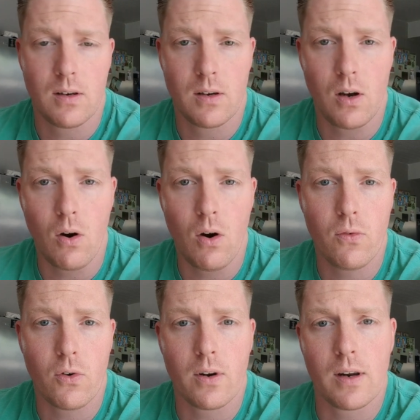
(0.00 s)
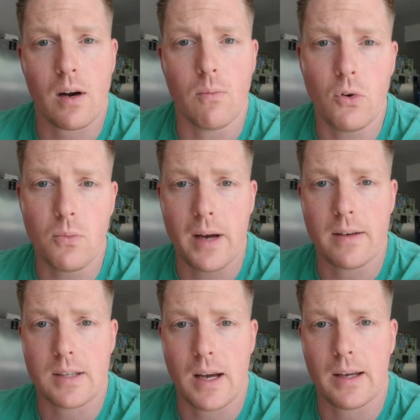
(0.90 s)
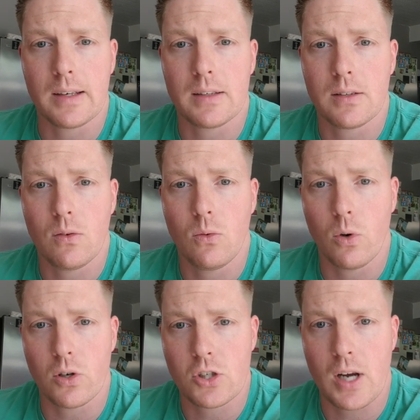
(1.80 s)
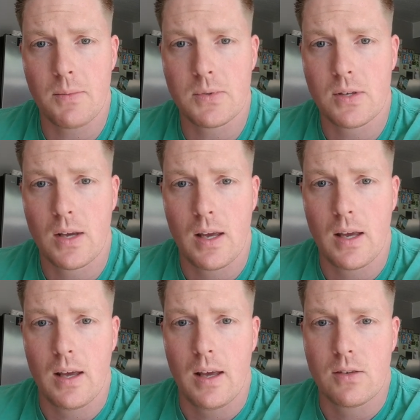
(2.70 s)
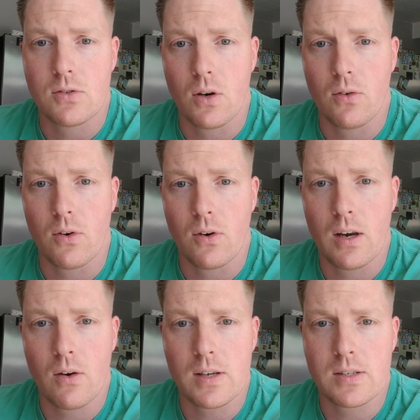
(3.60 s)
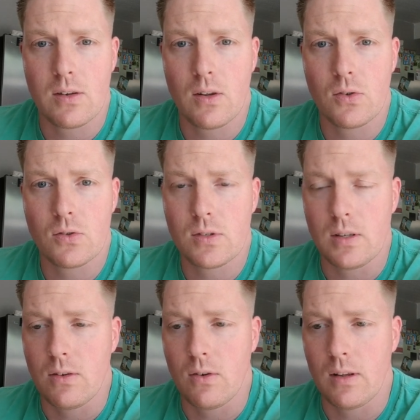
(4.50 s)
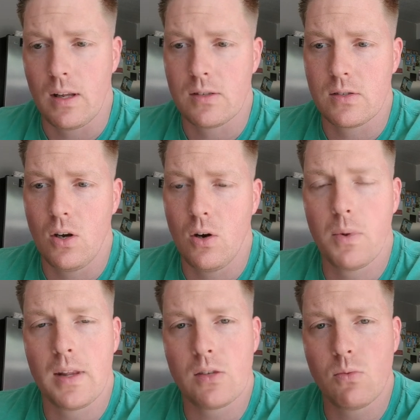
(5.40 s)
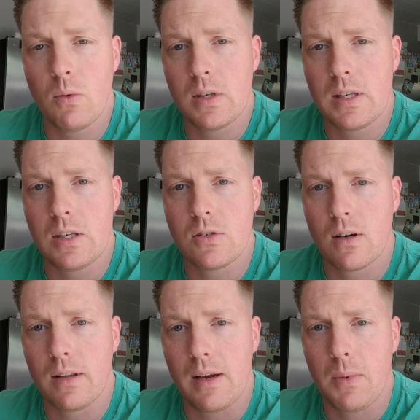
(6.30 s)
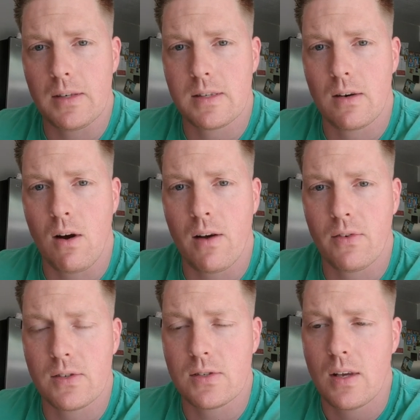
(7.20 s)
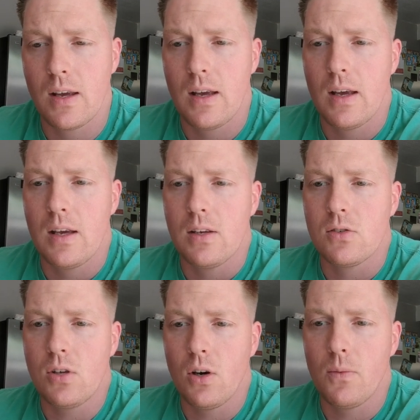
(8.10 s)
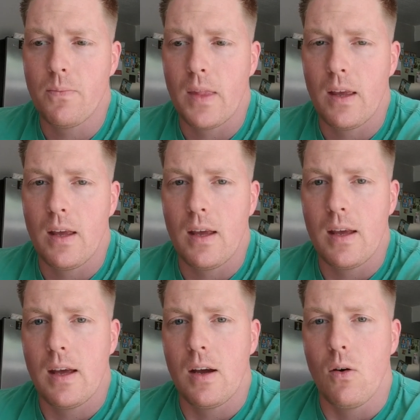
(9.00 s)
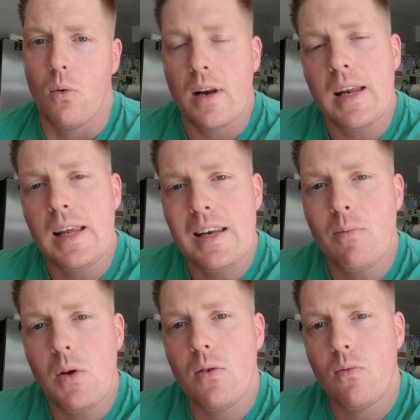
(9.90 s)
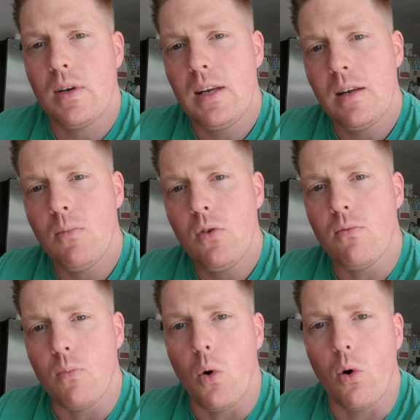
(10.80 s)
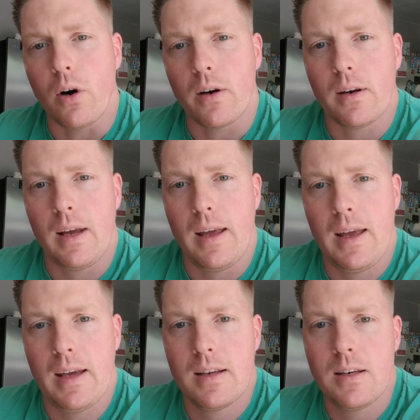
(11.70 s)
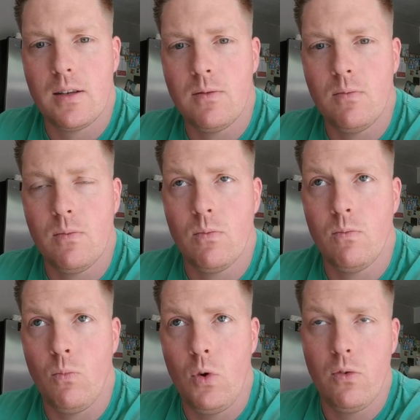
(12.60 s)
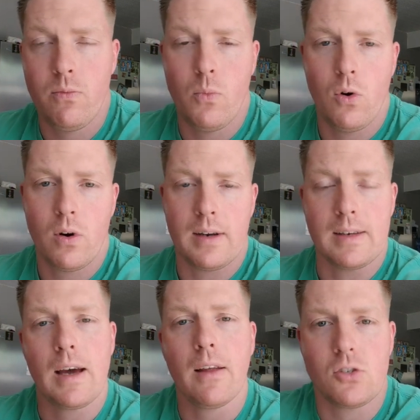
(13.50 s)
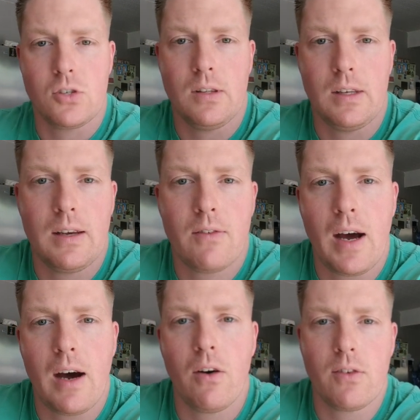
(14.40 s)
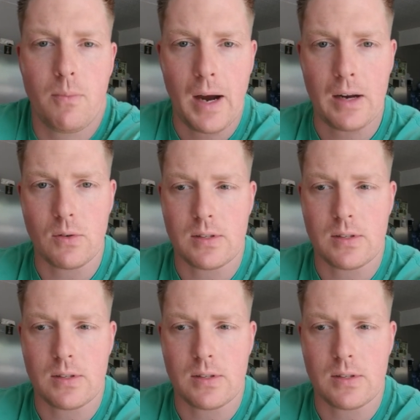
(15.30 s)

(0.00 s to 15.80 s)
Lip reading: go over in our Move by Design workshops. So if you're interested in those, you can let us know. But that's what we teach in our Life by Design office. So when we need to move more and move more intelligently of how the body was